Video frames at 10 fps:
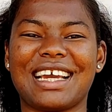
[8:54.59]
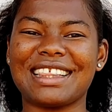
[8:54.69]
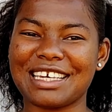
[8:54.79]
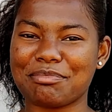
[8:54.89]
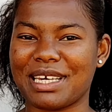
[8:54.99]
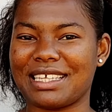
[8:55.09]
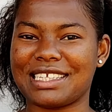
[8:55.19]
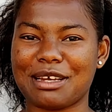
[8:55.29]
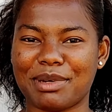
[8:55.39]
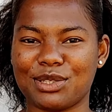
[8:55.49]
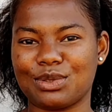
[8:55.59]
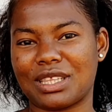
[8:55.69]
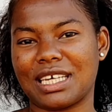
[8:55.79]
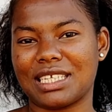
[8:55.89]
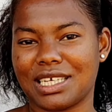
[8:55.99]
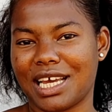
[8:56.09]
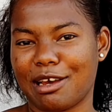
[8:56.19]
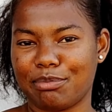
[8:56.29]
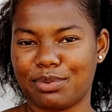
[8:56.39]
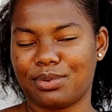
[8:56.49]
I think by the time I took that
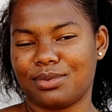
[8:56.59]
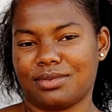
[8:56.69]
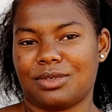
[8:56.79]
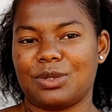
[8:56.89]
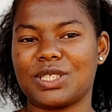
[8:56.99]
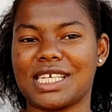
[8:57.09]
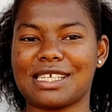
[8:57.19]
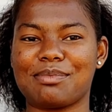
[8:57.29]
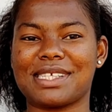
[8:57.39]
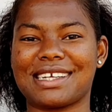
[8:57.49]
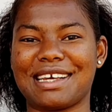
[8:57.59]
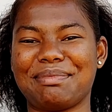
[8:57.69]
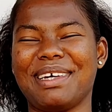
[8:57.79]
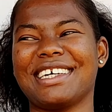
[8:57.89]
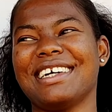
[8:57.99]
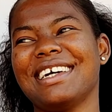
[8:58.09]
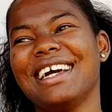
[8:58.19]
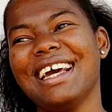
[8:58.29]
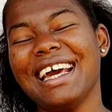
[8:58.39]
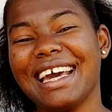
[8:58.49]
gap, you should subscribe.
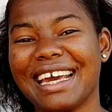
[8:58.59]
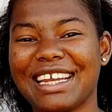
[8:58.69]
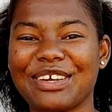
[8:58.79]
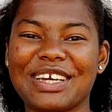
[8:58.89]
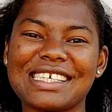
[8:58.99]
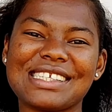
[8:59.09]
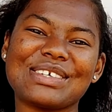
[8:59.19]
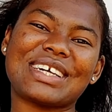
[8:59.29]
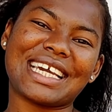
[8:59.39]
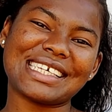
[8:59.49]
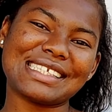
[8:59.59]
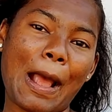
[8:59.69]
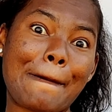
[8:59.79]
Anyway, see you guys.